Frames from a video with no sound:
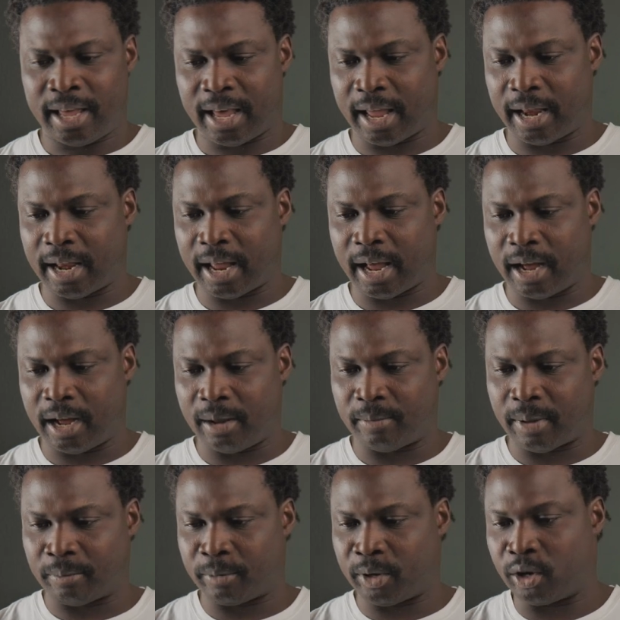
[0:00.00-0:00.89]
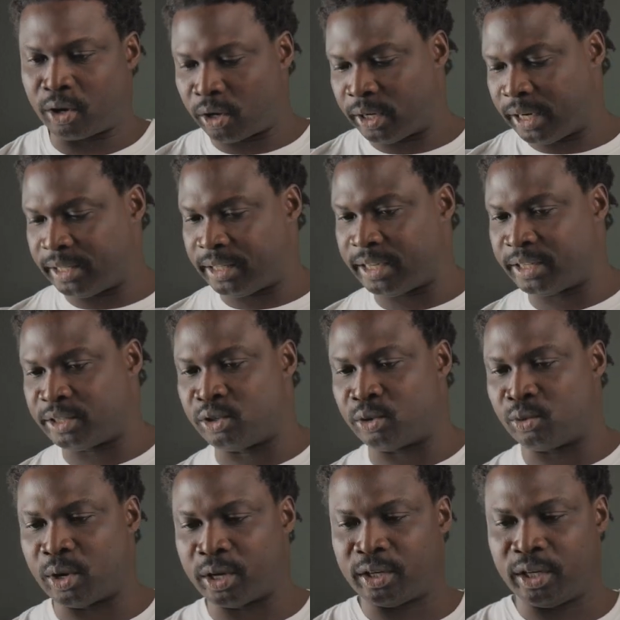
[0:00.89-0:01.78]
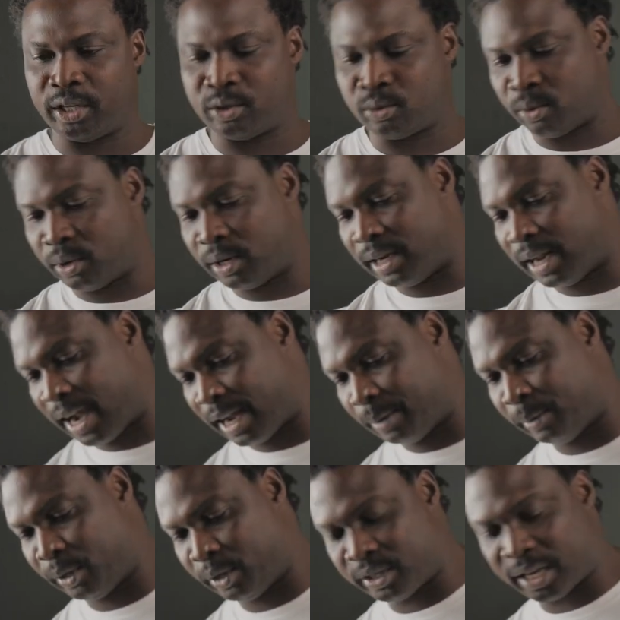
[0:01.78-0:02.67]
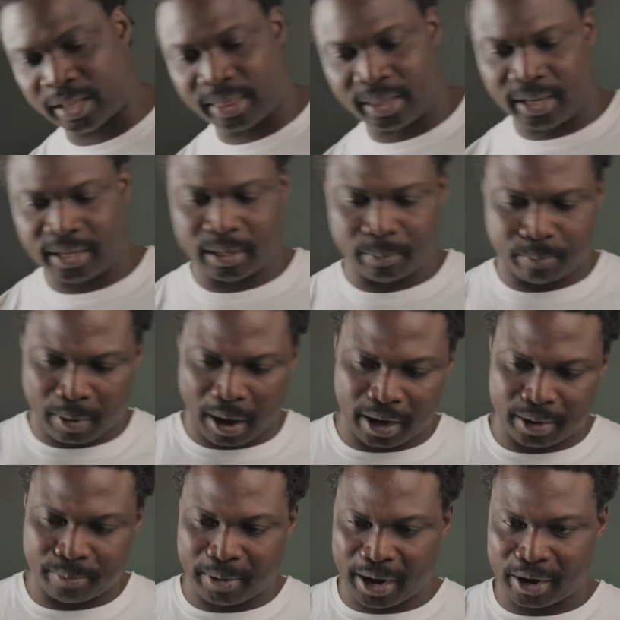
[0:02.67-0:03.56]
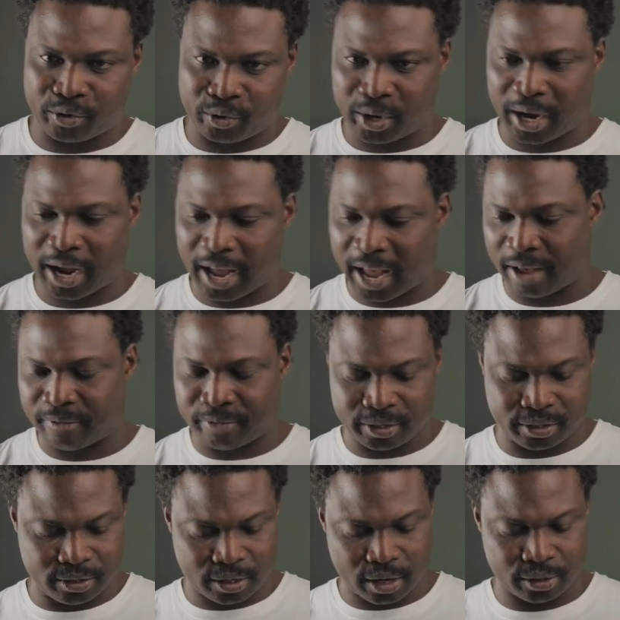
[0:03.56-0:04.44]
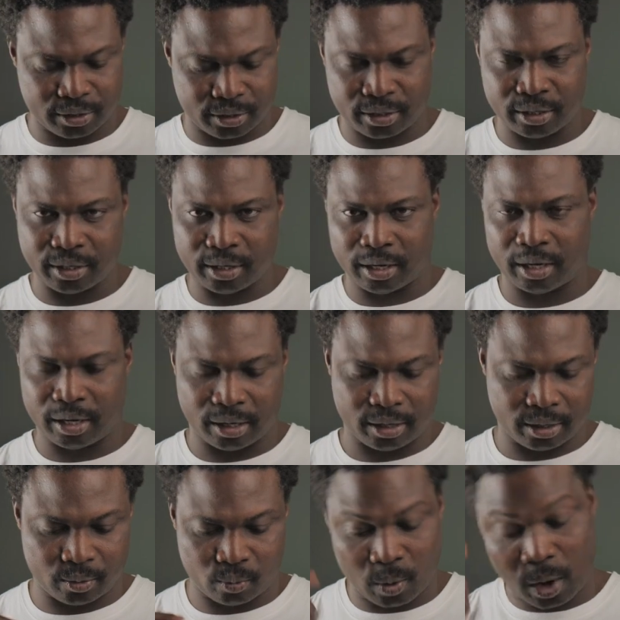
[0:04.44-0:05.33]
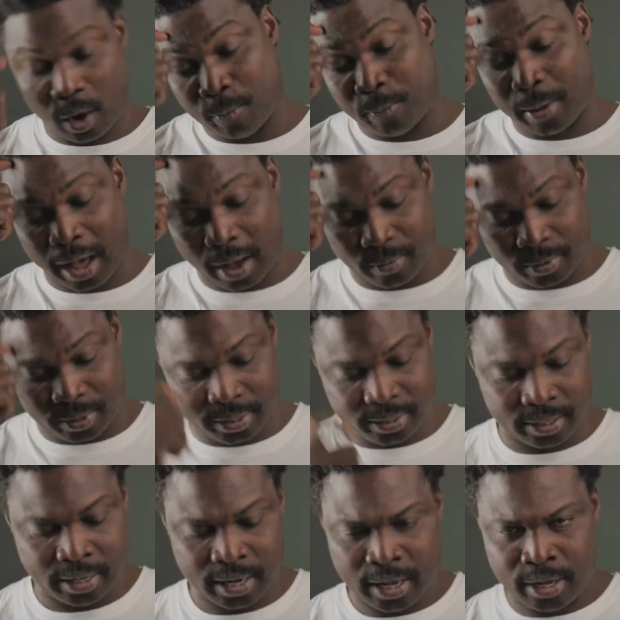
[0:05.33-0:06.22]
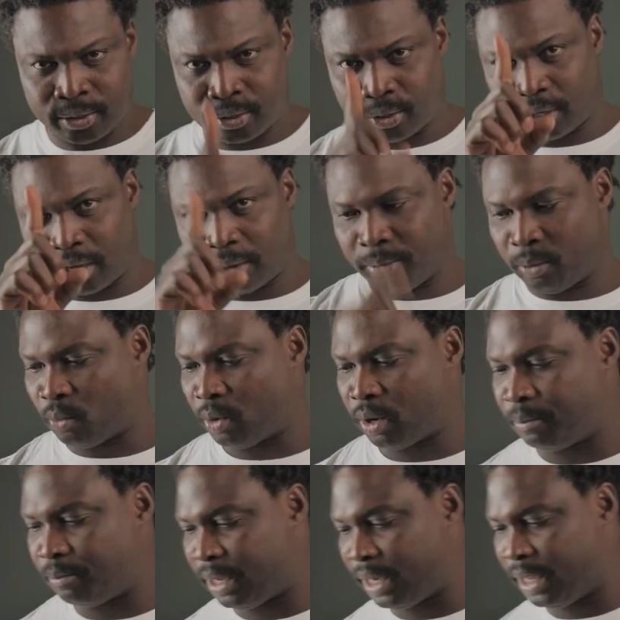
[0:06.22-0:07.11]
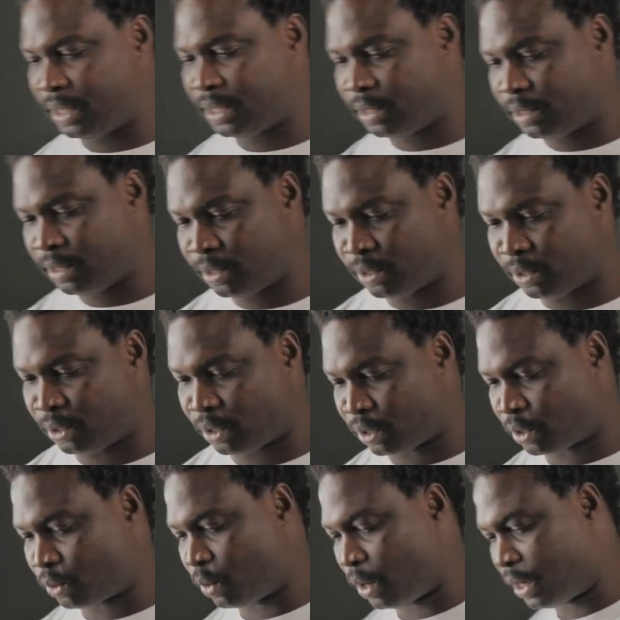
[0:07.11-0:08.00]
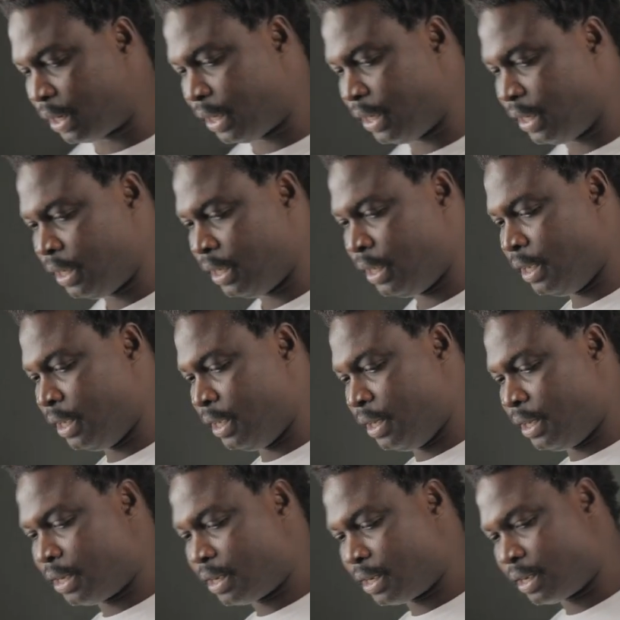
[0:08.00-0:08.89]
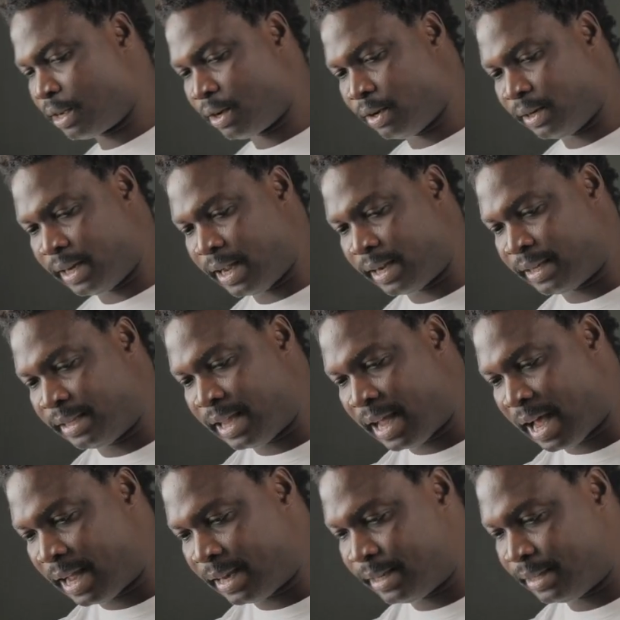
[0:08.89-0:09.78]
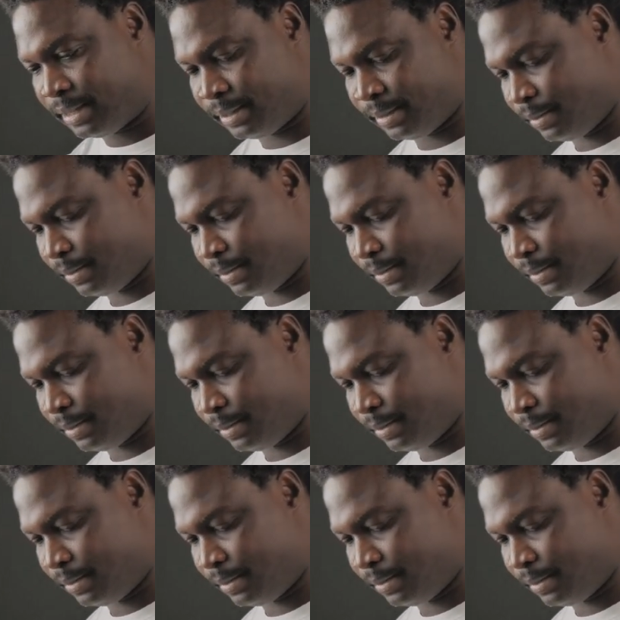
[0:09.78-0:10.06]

And I'm going to connect this directly to a light because I think the powered battery I have is not well powered. So give me 1 minute to just quickly connect that.